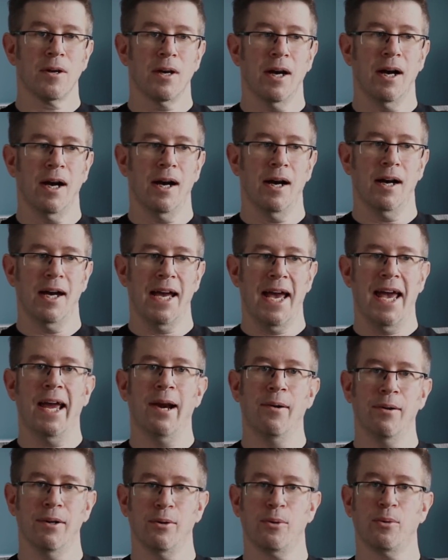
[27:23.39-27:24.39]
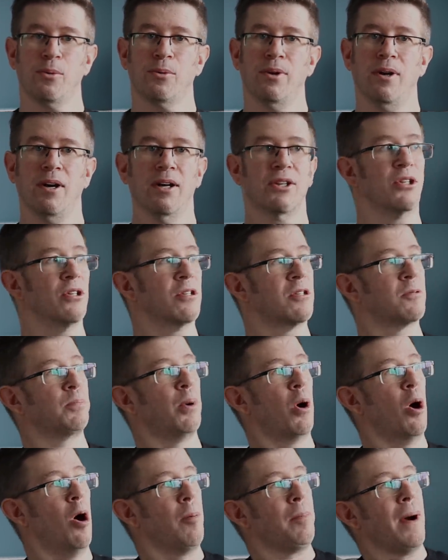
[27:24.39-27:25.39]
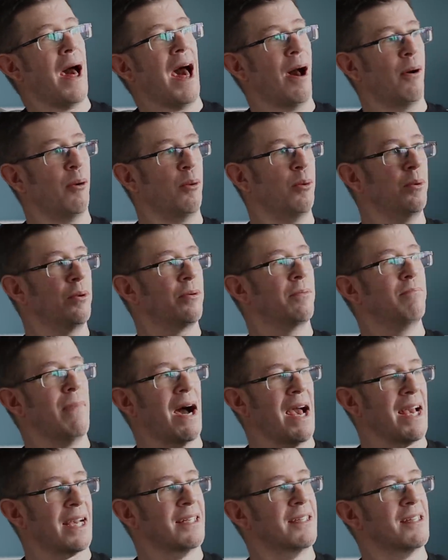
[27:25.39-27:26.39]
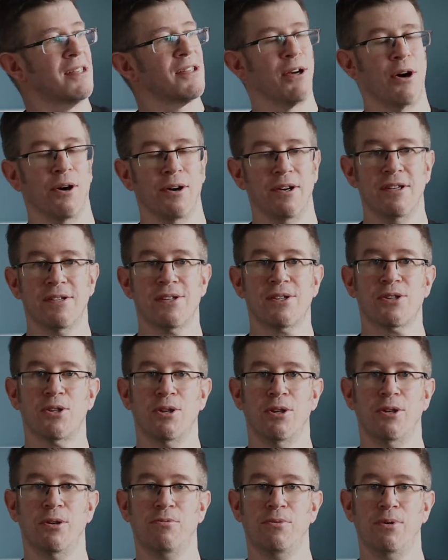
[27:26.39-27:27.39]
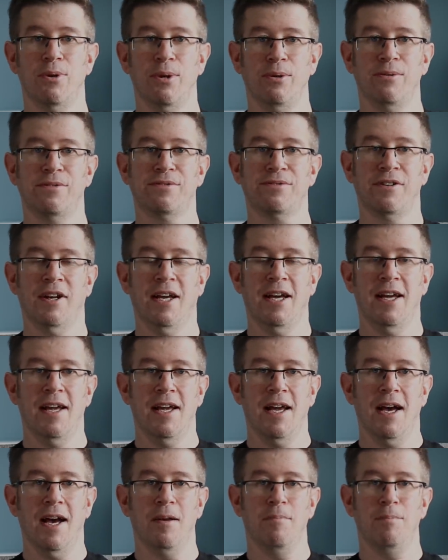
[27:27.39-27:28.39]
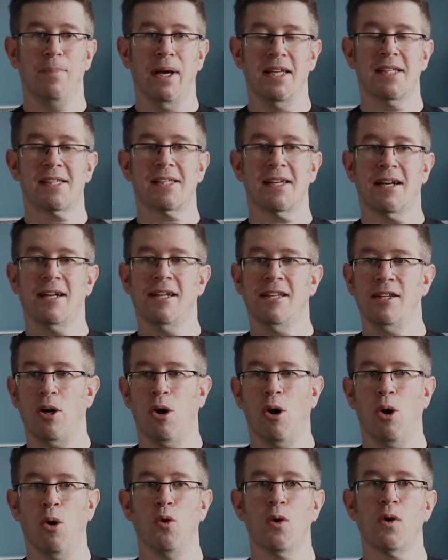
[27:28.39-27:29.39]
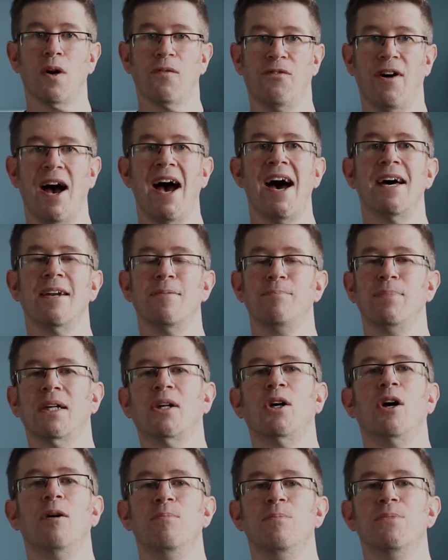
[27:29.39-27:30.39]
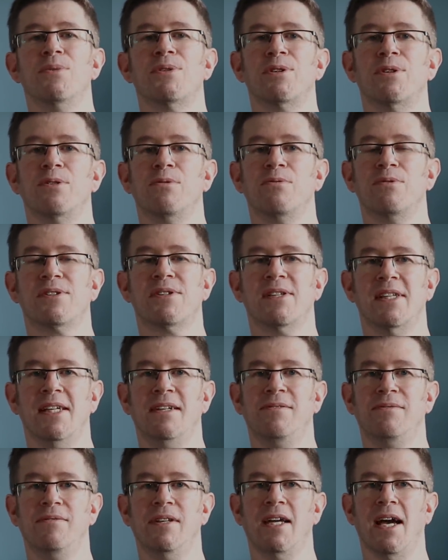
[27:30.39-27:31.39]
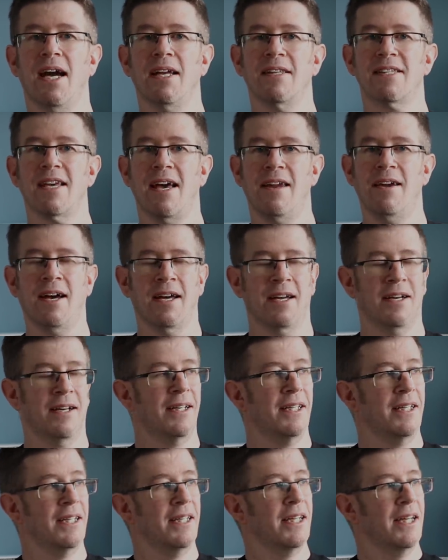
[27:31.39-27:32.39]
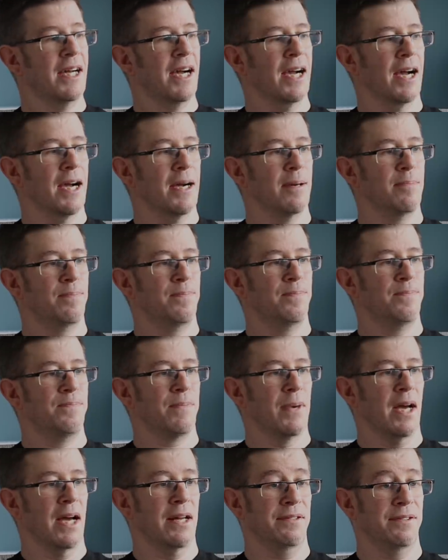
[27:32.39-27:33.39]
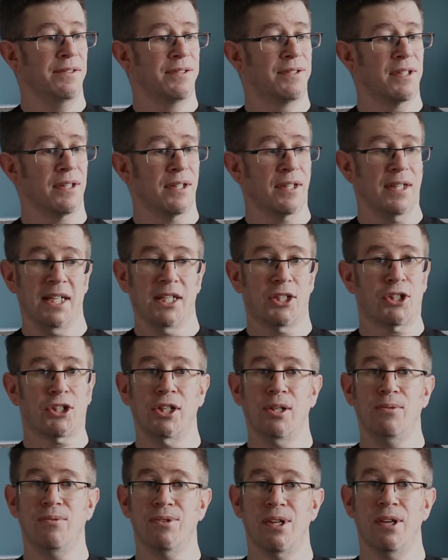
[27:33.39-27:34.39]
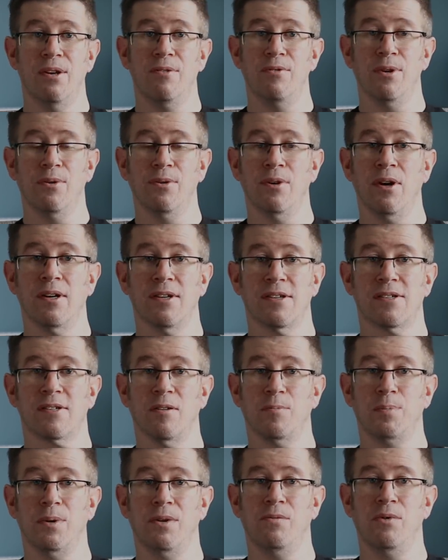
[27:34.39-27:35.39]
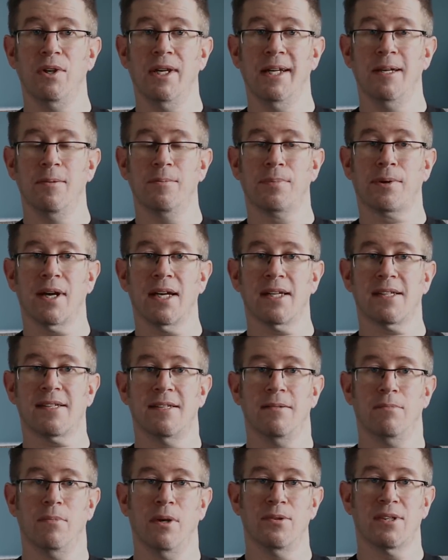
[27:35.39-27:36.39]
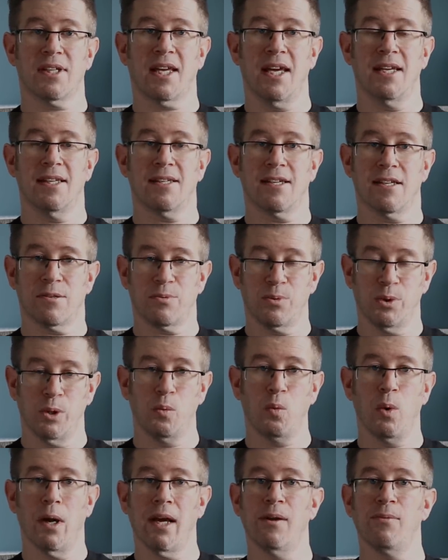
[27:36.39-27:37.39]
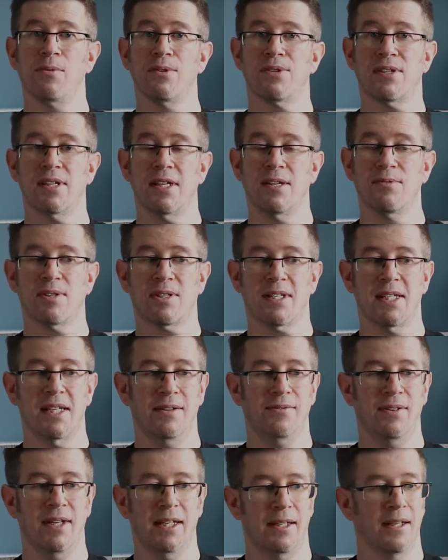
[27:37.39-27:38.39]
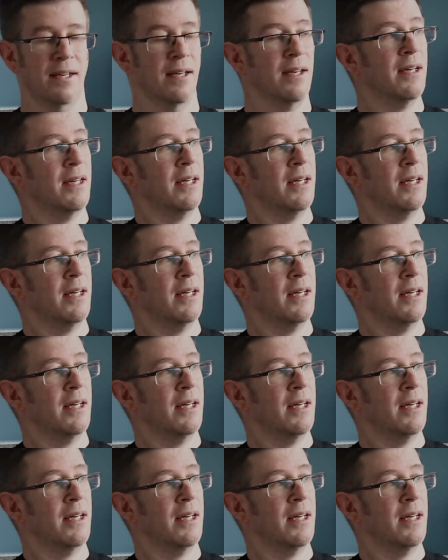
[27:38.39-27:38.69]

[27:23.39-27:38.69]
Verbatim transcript: uh, aerial that I just pop out, magnetized to the roof and basically the whole van becomes the receive the antenna. Um, and uh, it tunes in real nice. I've been really impressed in most cases with the way it receives TV.